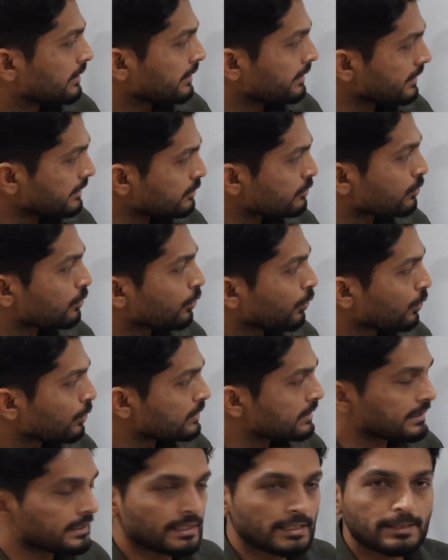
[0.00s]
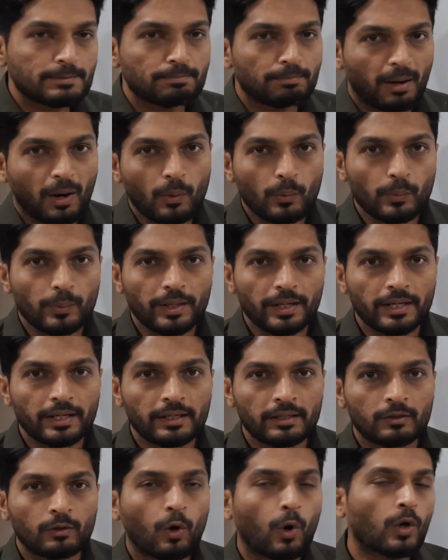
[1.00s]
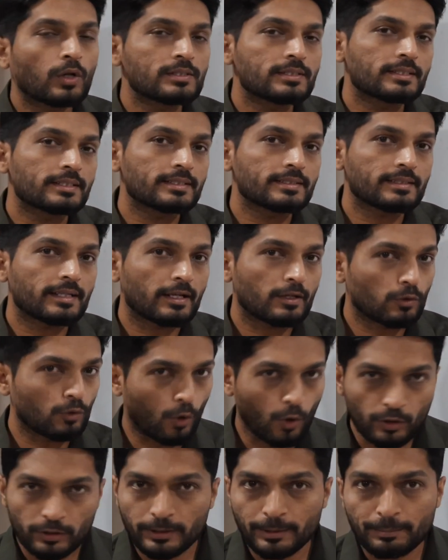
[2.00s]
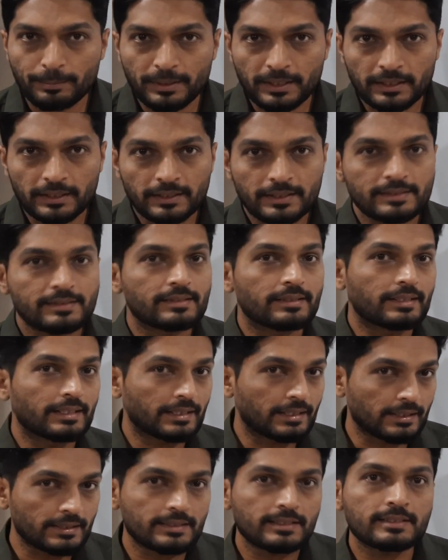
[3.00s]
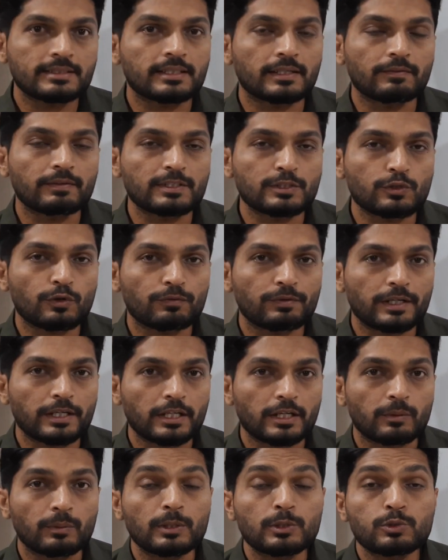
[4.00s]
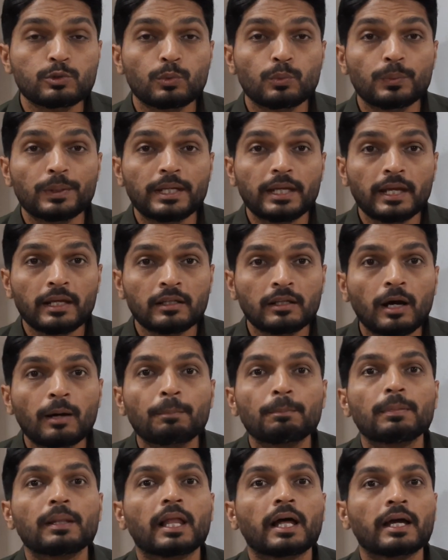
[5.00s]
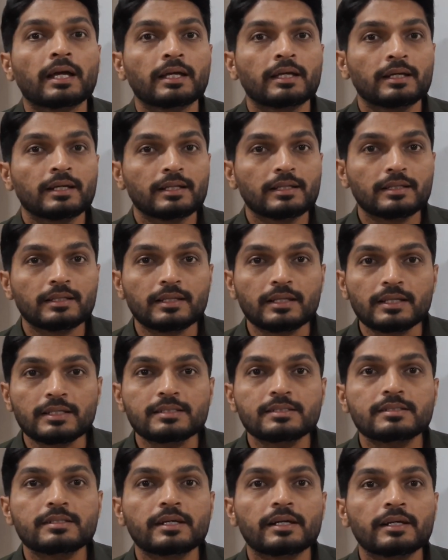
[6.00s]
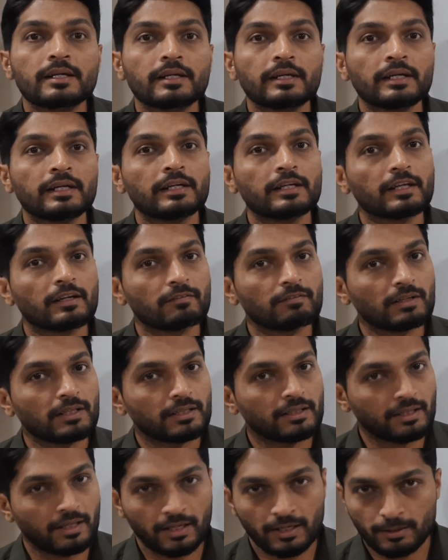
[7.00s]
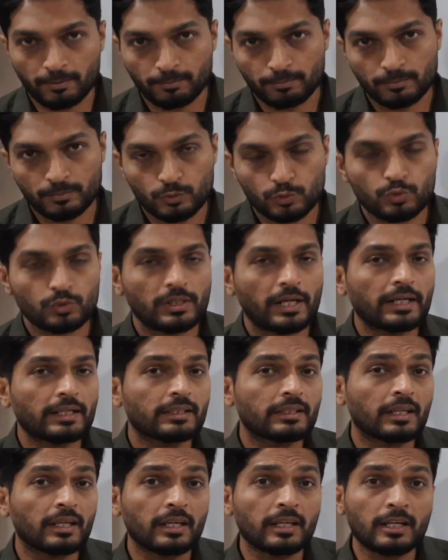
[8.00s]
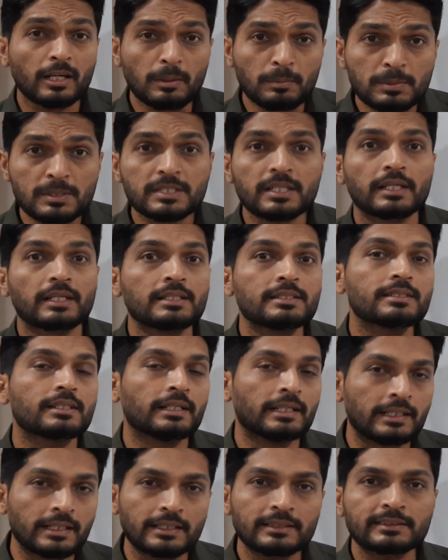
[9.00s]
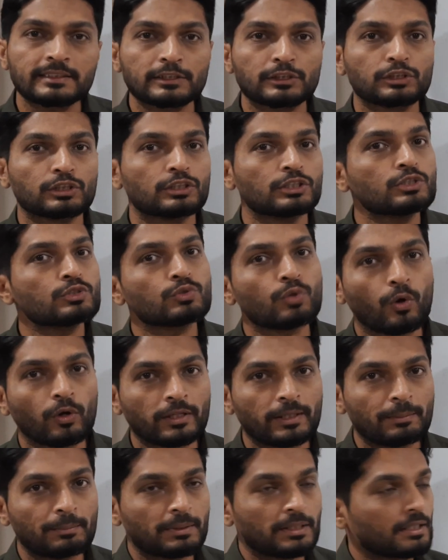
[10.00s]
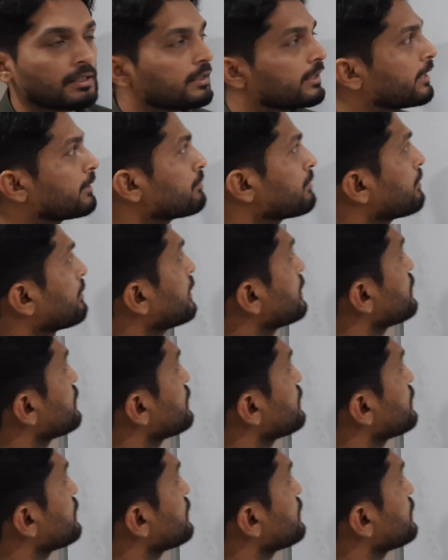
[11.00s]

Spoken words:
it is closed, it is bounded, all sets are non-empty, it's a decreasing sequence of intervals. So we can apply nested interval theorem. So that theorem says intersection is non-empty. Let me